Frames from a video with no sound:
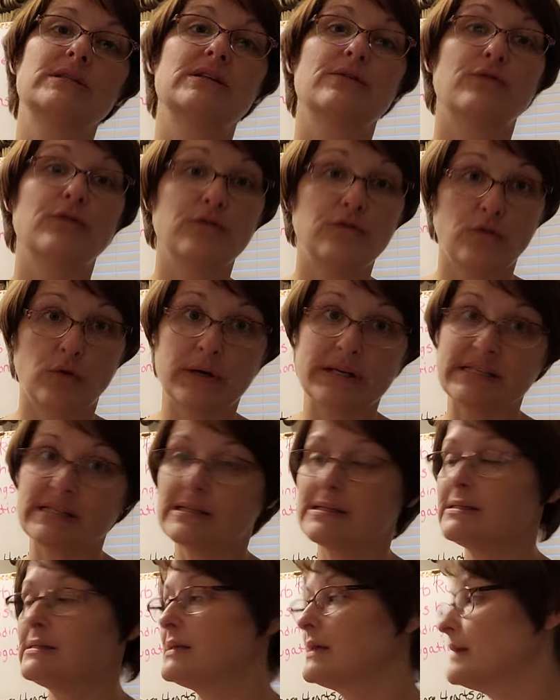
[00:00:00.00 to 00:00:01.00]
different
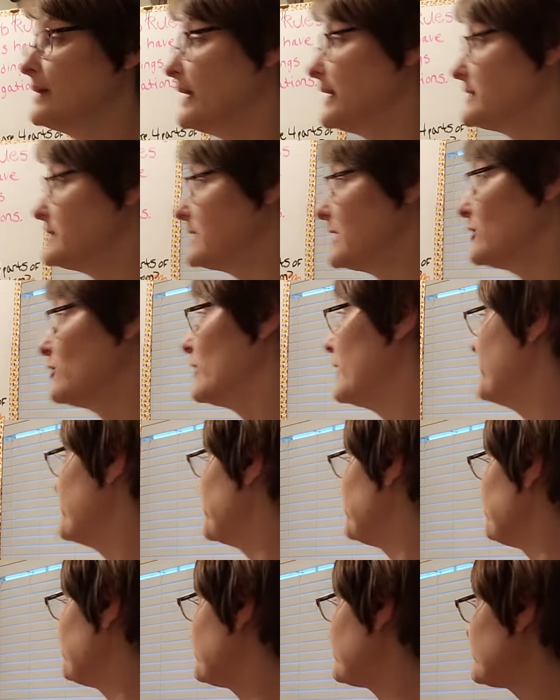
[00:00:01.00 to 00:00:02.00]
voices, etc.
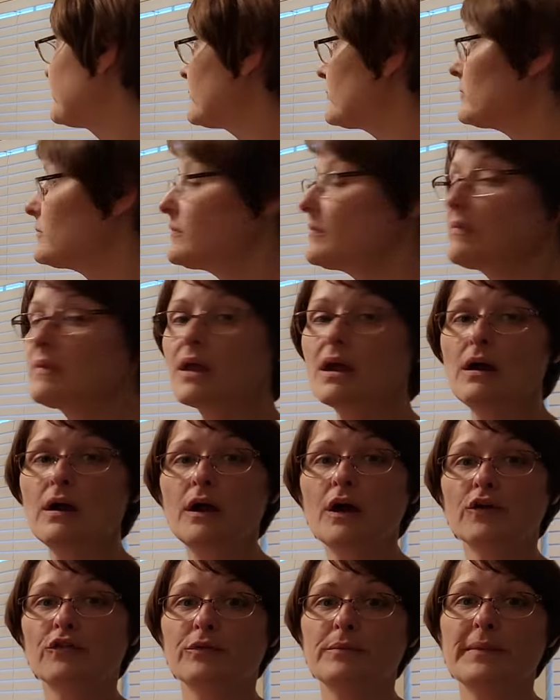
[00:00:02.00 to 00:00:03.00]

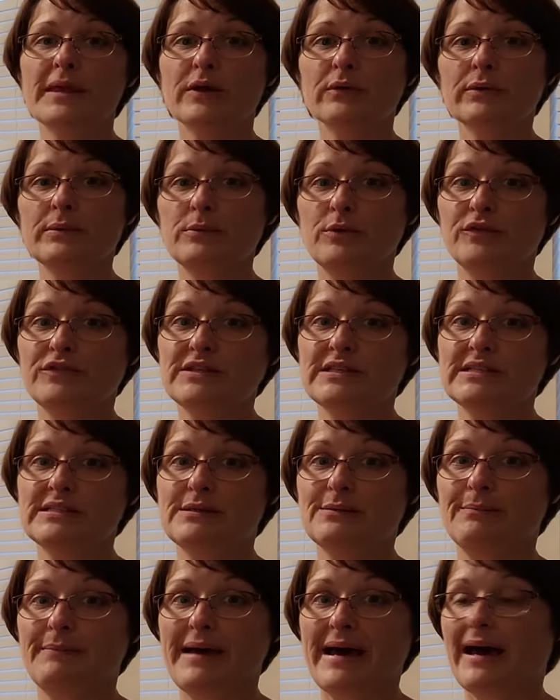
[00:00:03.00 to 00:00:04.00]
From there, we moved into
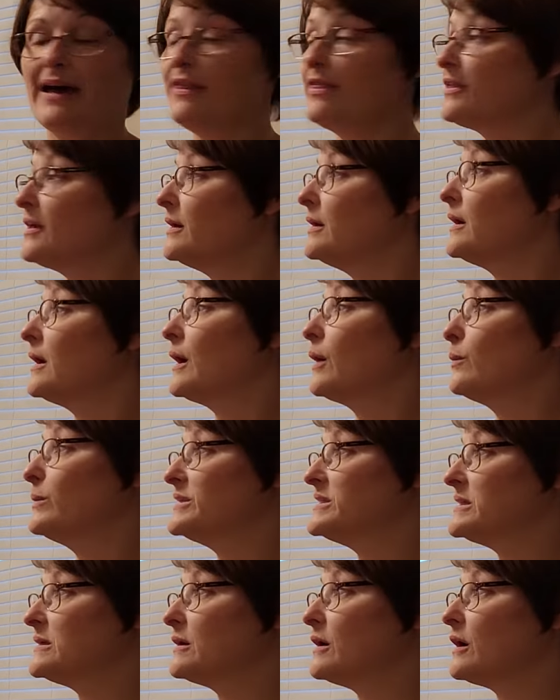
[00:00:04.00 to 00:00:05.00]
math, and we
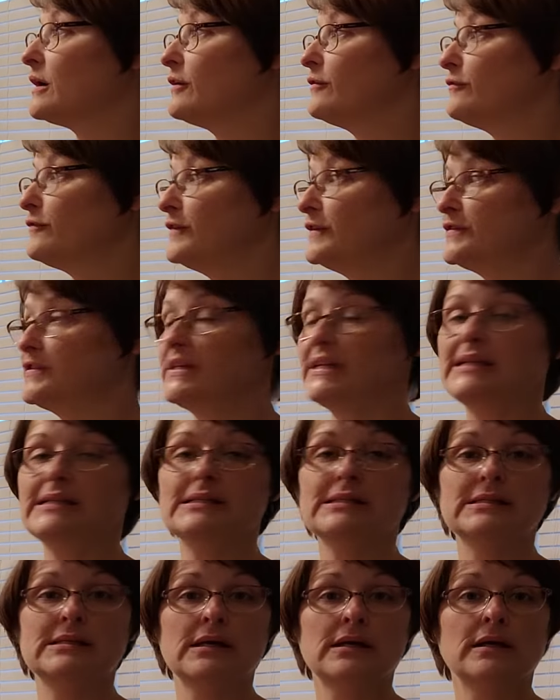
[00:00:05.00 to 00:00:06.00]
did our
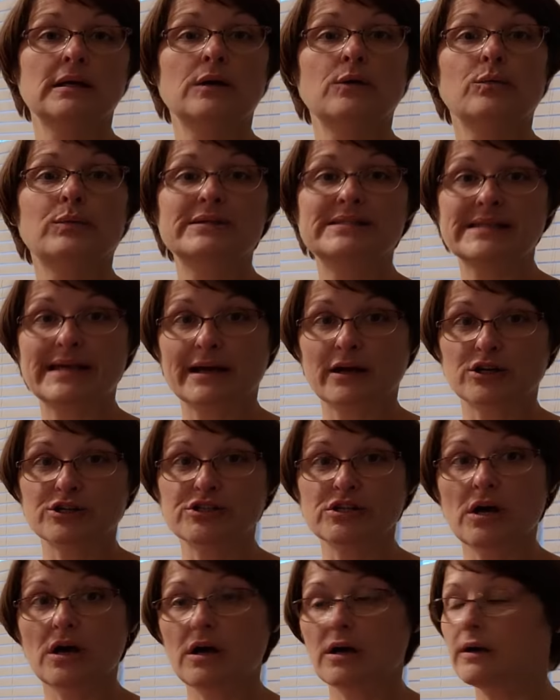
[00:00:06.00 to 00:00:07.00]
15s. We sang our
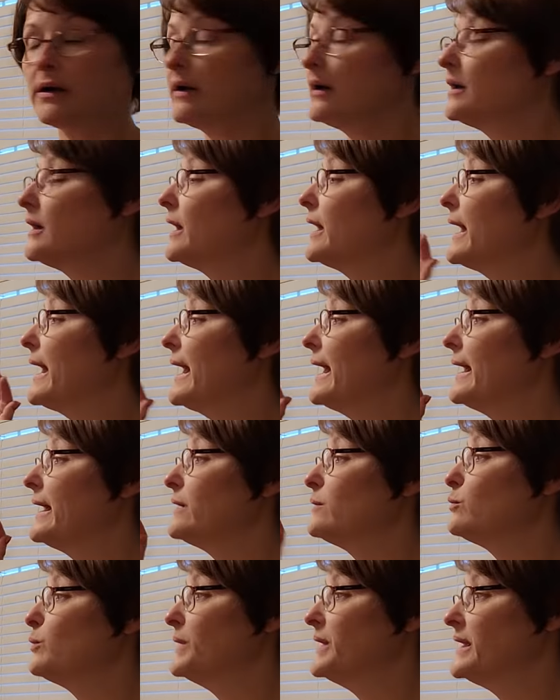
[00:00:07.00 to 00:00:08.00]
song,
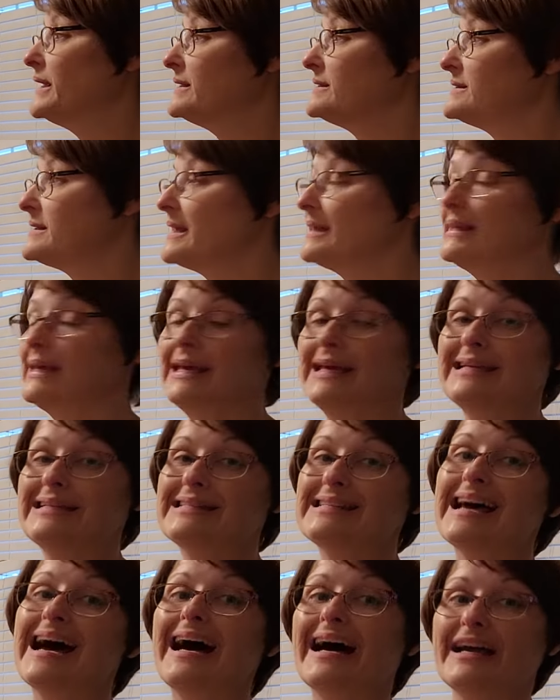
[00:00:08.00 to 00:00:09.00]
and we said the
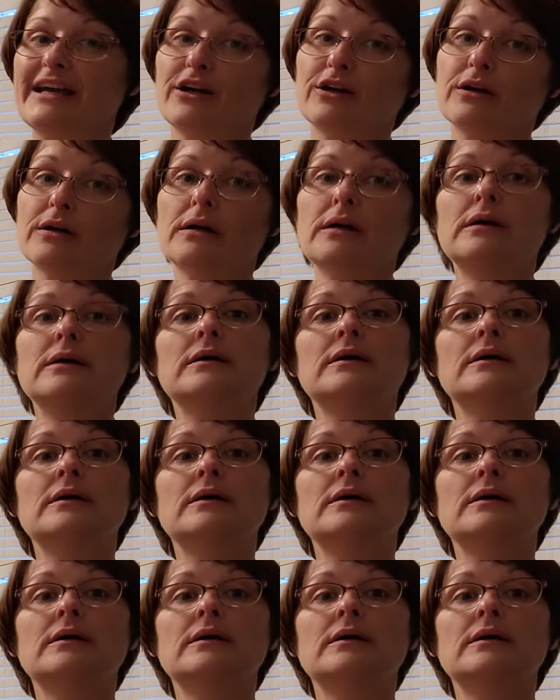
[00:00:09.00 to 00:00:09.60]
entire